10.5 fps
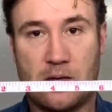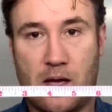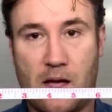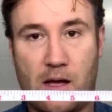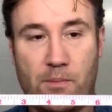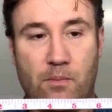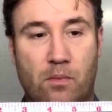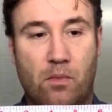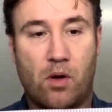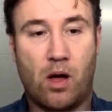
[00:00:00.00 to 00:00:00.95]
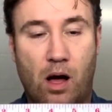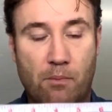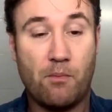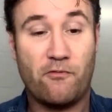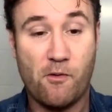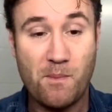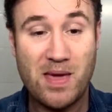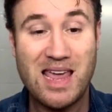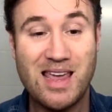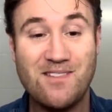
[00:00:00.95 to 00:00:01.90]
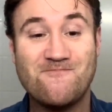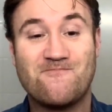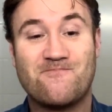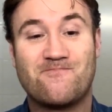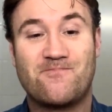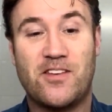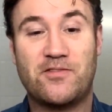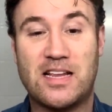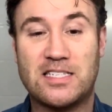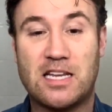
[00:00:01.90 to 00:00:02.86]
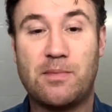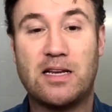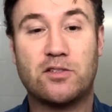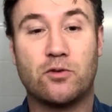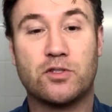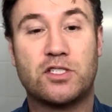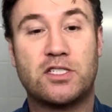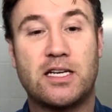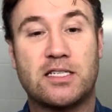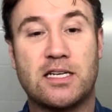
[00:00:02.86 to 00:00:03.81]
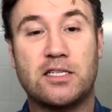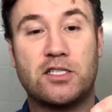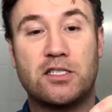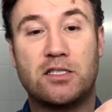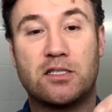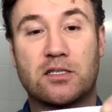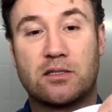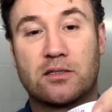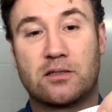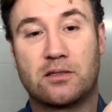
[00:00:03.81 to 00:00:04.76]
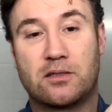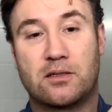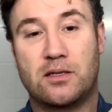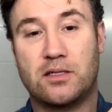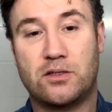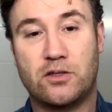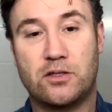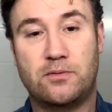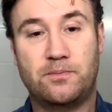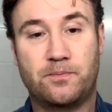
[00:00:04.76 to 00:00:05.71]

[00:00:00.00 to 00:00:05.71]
for me, 15 centimeters or 6 inches is good.